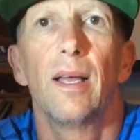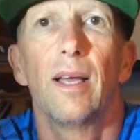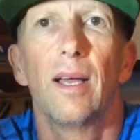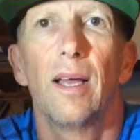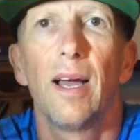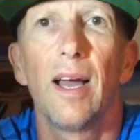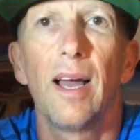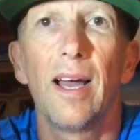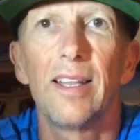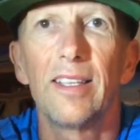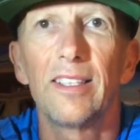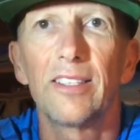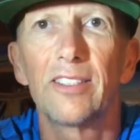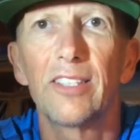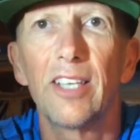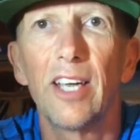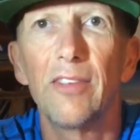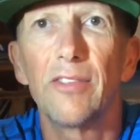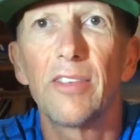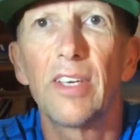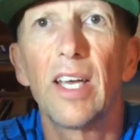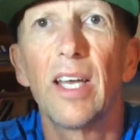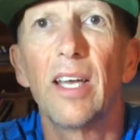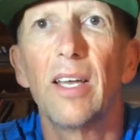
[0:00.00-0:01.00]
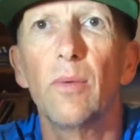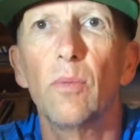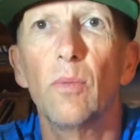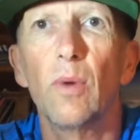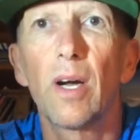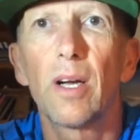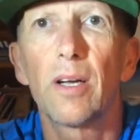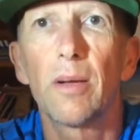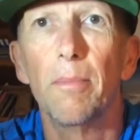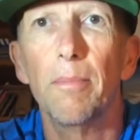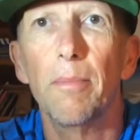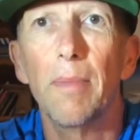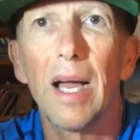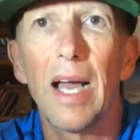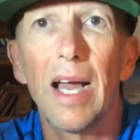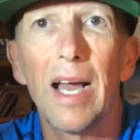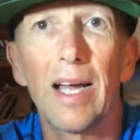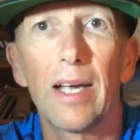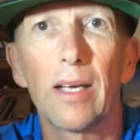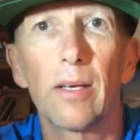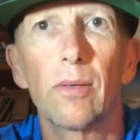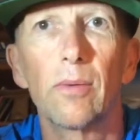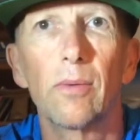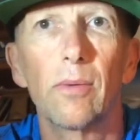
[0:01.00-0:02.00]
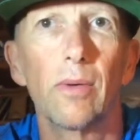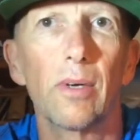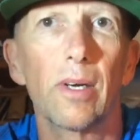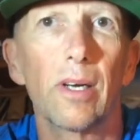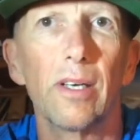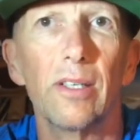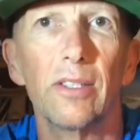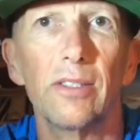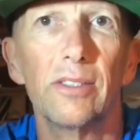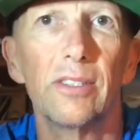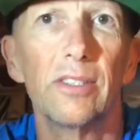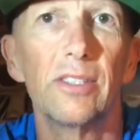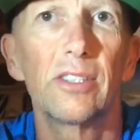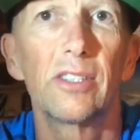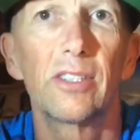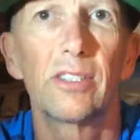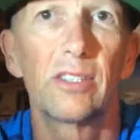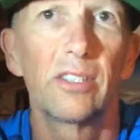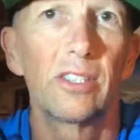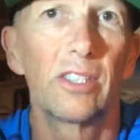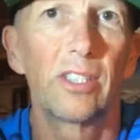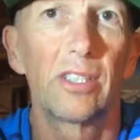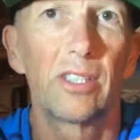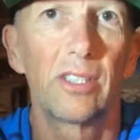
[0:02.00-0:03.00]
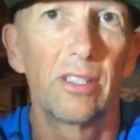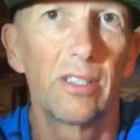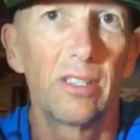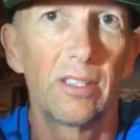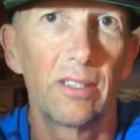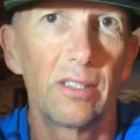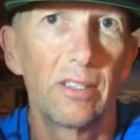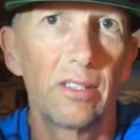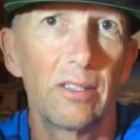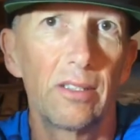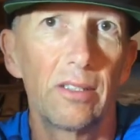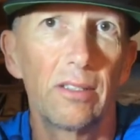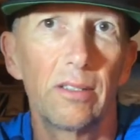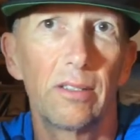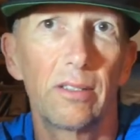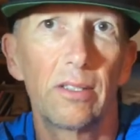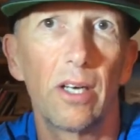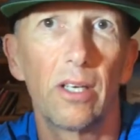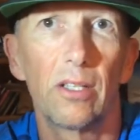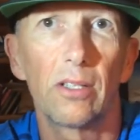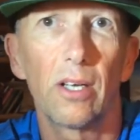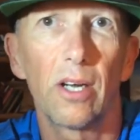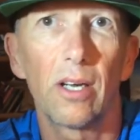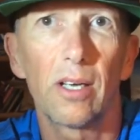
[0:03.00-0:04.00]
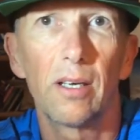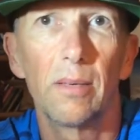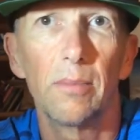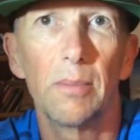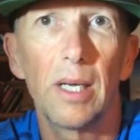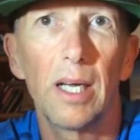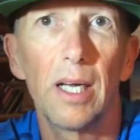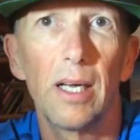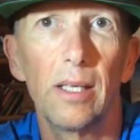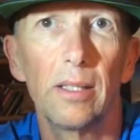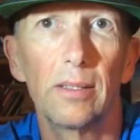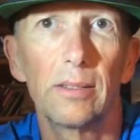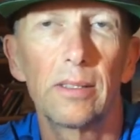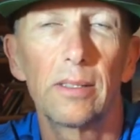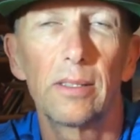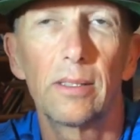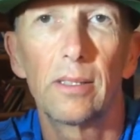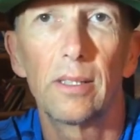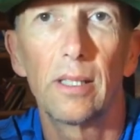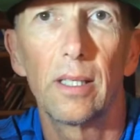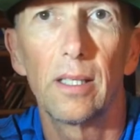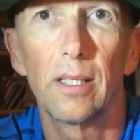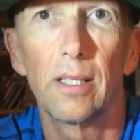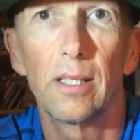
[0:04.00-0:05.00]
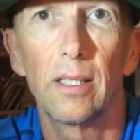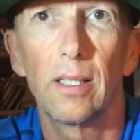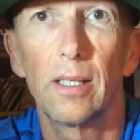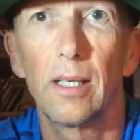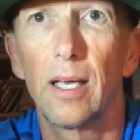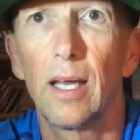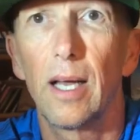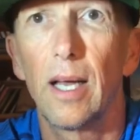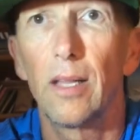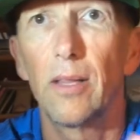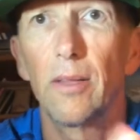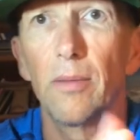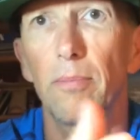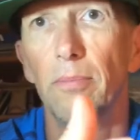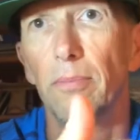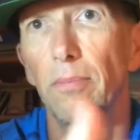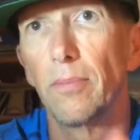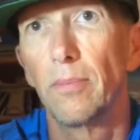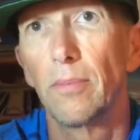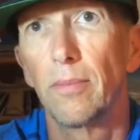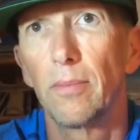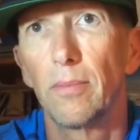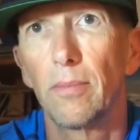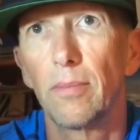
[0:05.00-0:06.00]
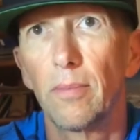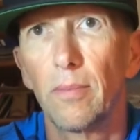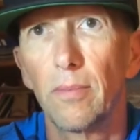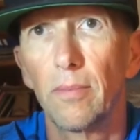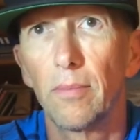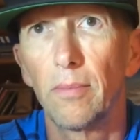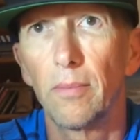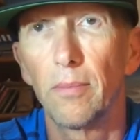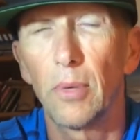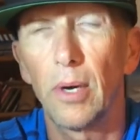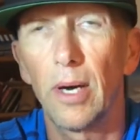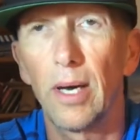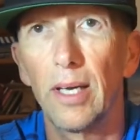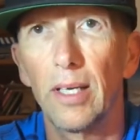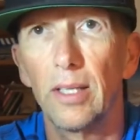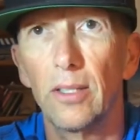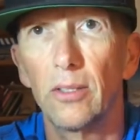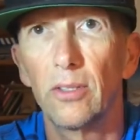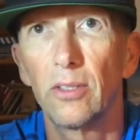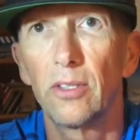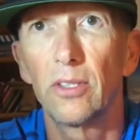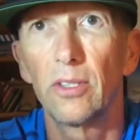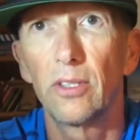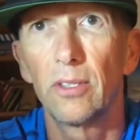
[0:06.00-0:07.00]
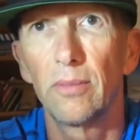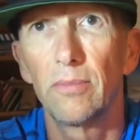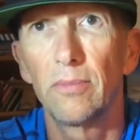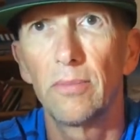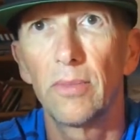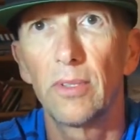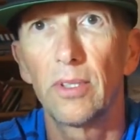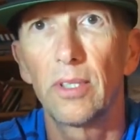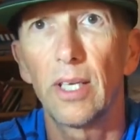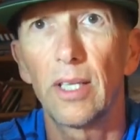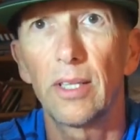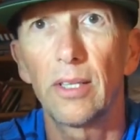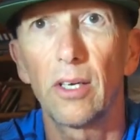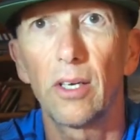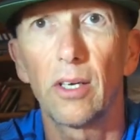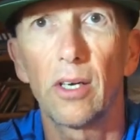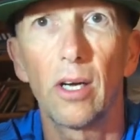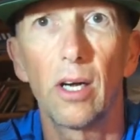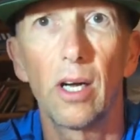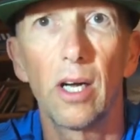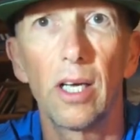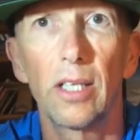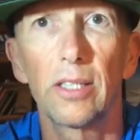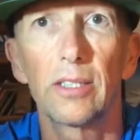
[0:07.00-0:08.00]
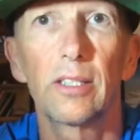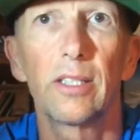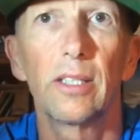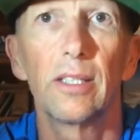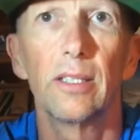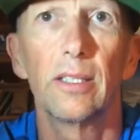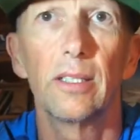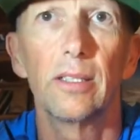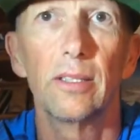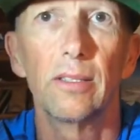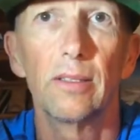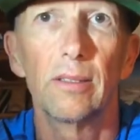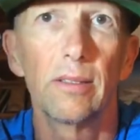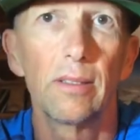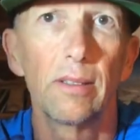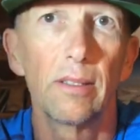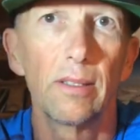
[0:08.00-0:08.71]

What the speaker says: Hi, this is Dave again. Welcome back. We're going to start talking about how the brands set their cost and